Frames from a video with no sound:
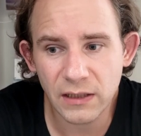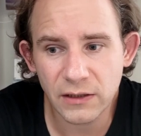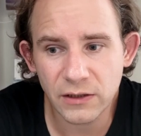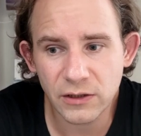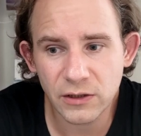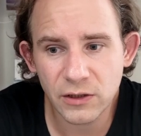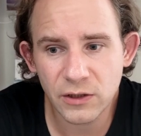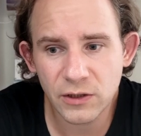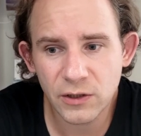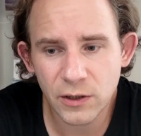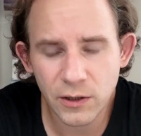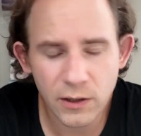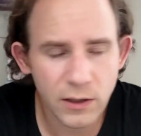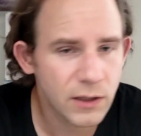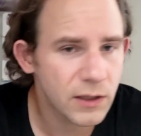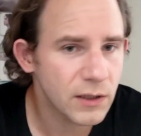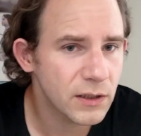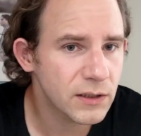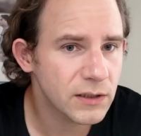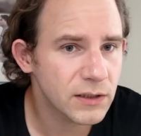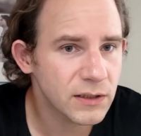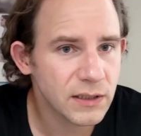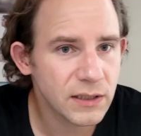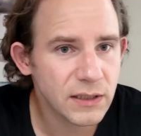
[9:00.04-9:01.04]
and
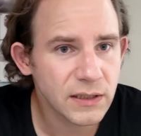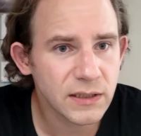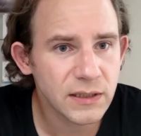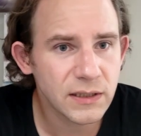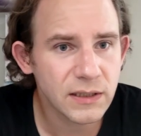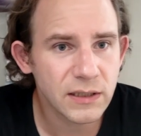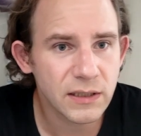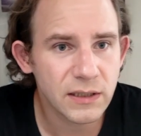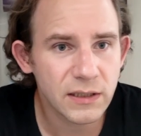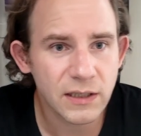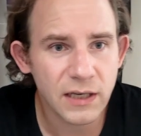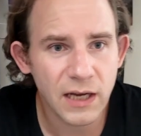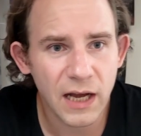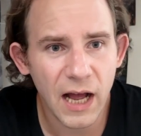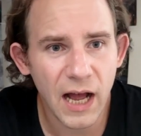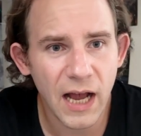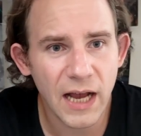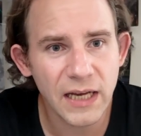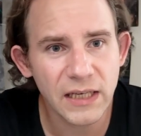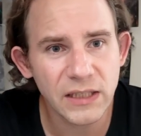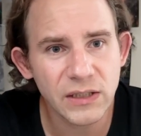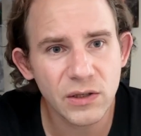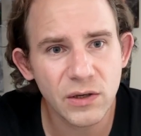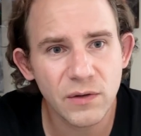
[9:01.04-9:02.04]
turns. It's
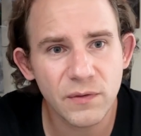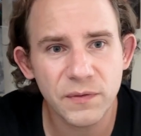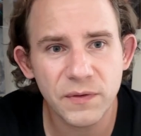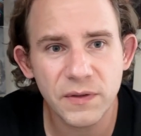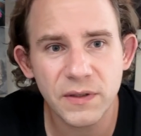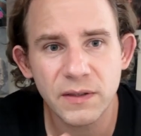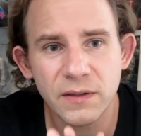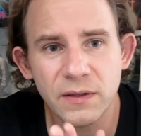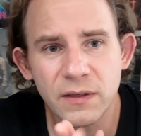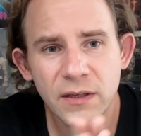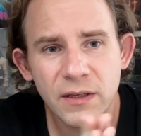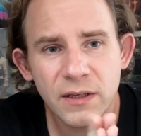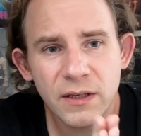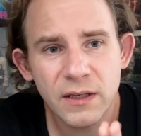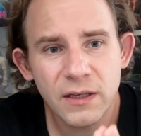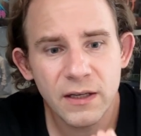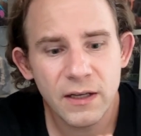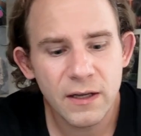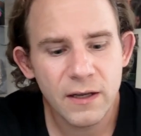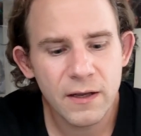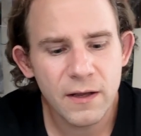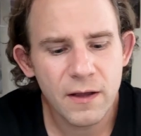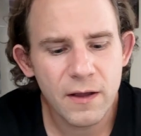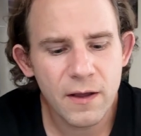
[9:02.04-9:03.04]
kind of a
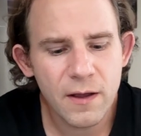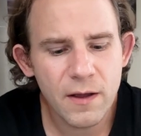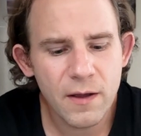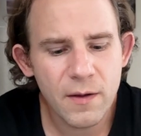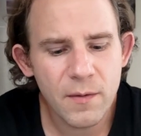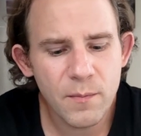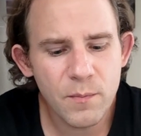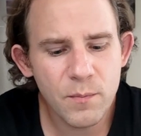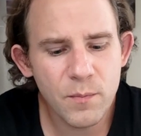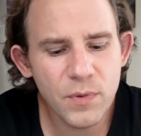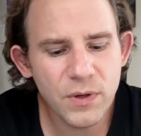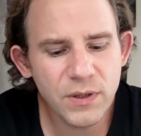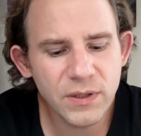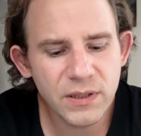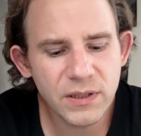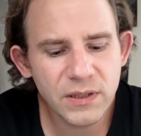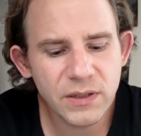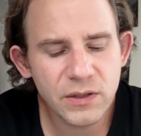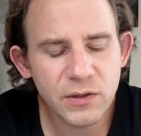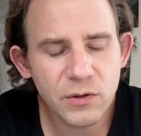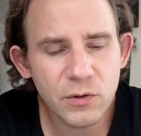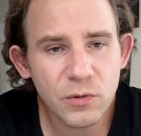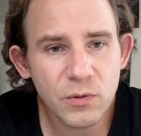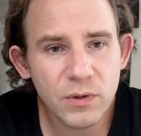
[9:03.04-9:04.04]

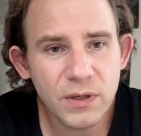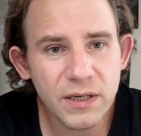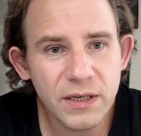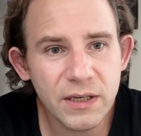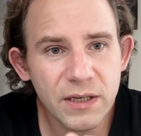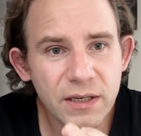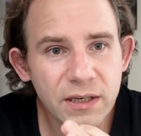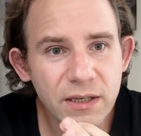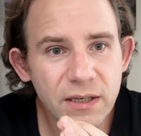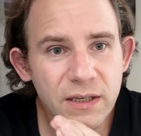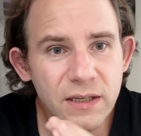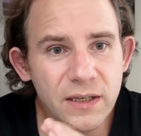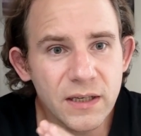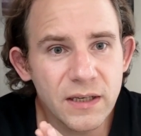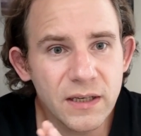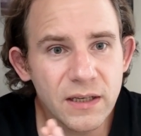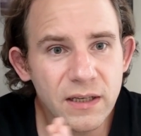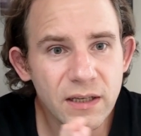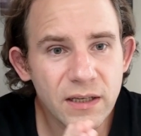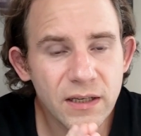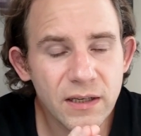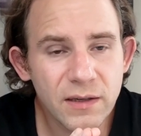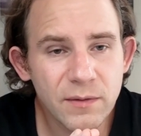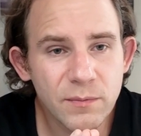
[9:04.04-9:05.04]
mystery
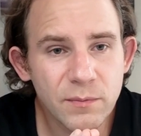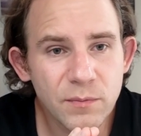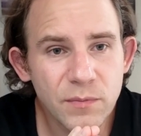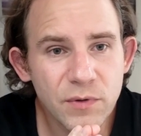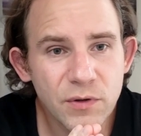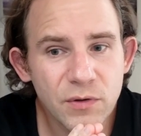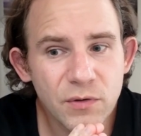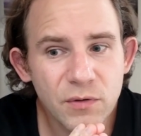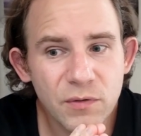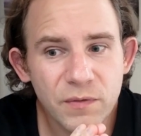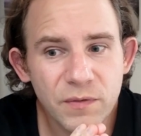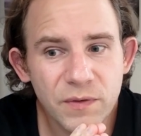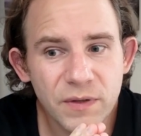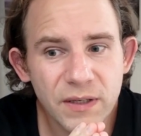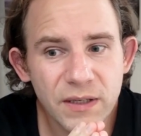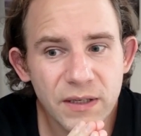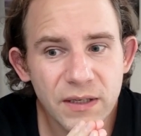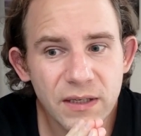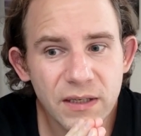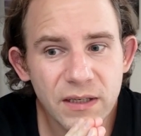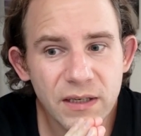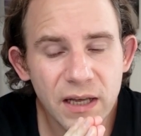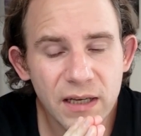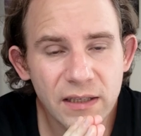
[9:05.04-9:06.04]

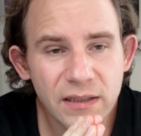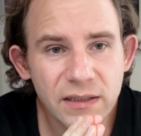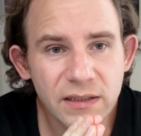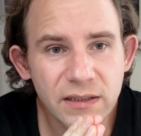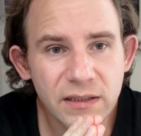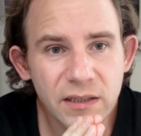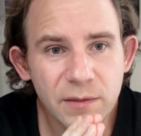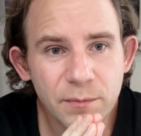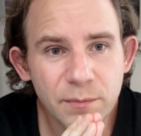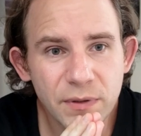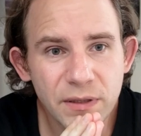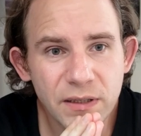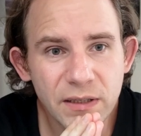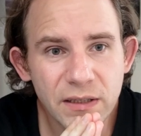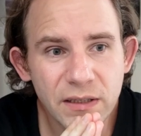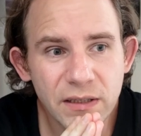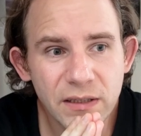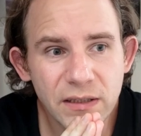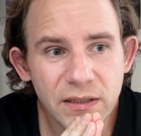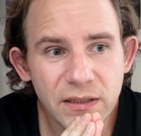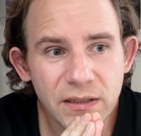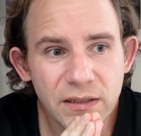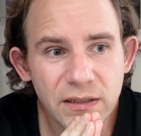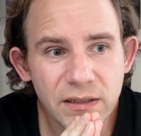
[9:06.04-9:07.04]
movie, like the
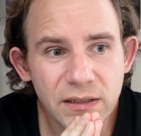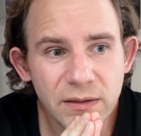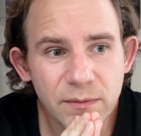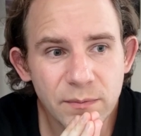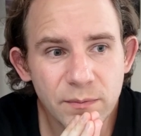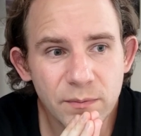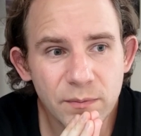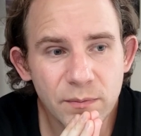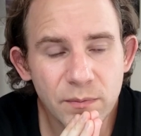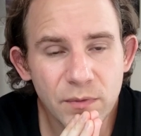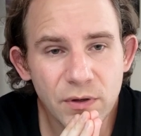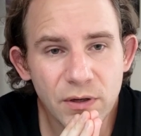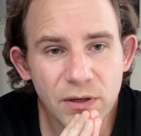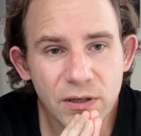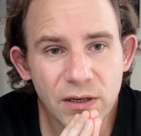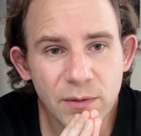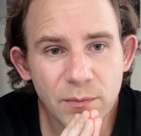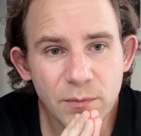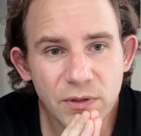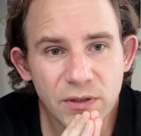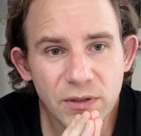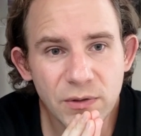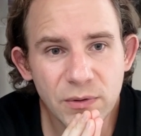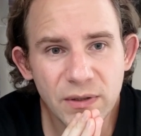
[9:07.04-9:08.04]
typical
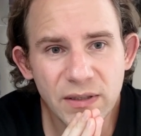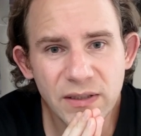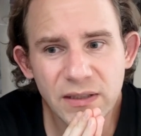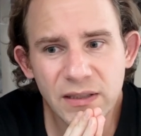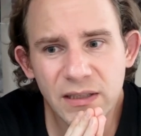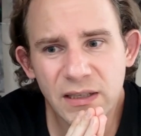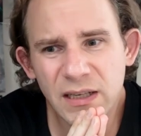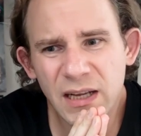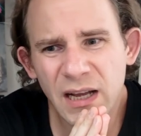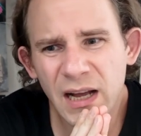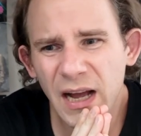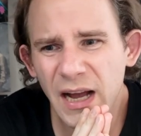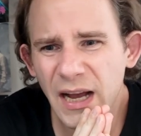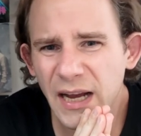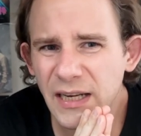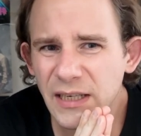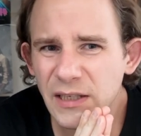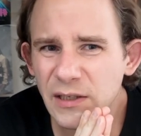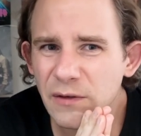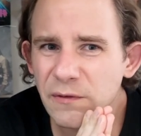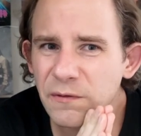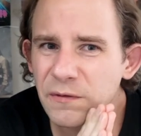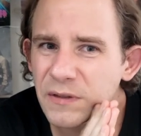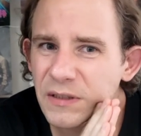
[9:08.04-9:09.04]
murder mystery. It's
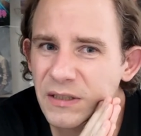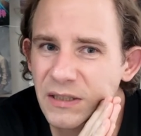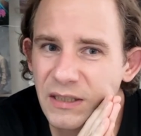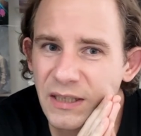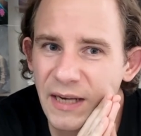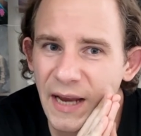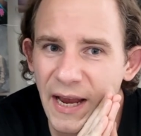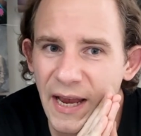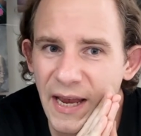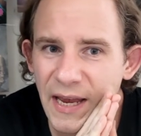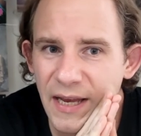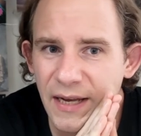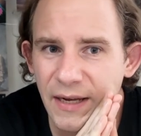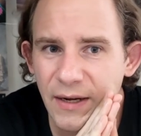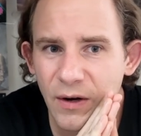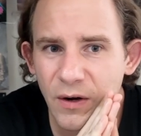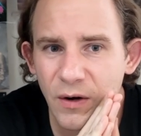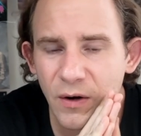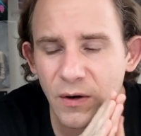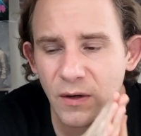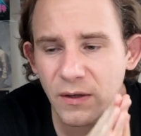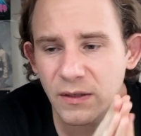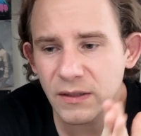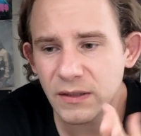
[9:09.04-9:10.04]
kind of a take
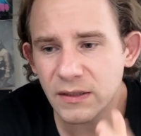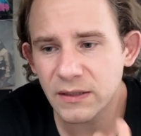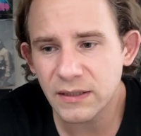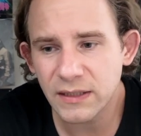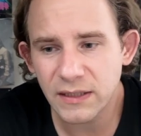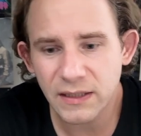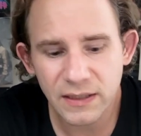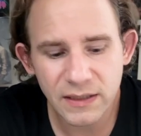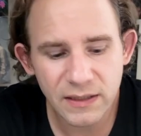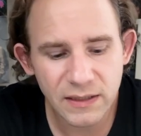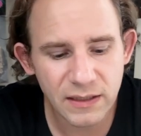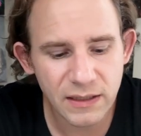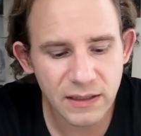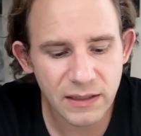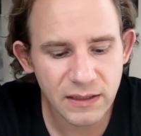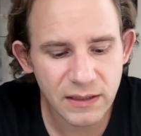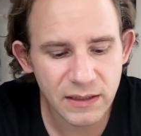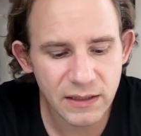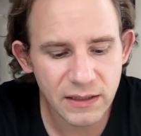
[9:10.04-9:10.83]
on this